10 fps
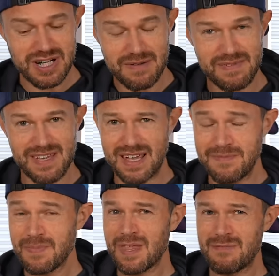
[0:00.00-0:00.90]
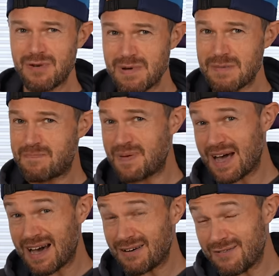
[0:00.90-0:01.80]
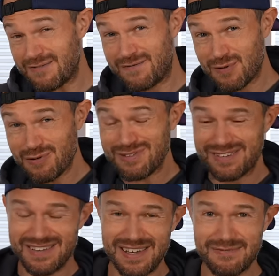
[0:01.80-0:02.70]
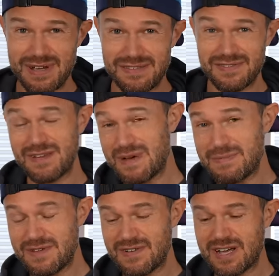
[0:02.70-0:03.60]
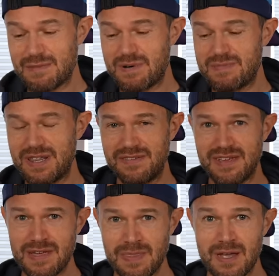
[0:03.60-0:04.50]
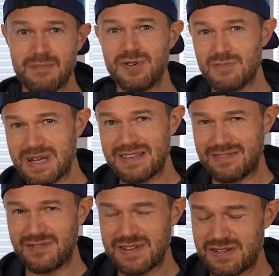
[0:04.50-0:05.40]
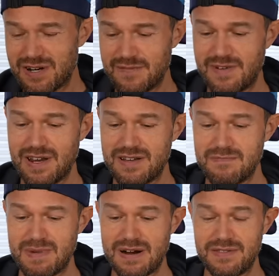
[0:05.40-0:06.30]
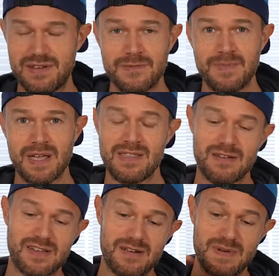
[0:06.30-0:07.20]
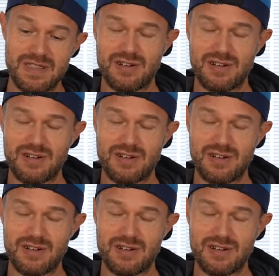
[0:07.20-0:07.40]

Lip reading: comes in, probably about 4 to 6 weeks or so, maybe even a couple of months, I'm sure it'll be in, sort of in time for the London Marathon. There's gonna be the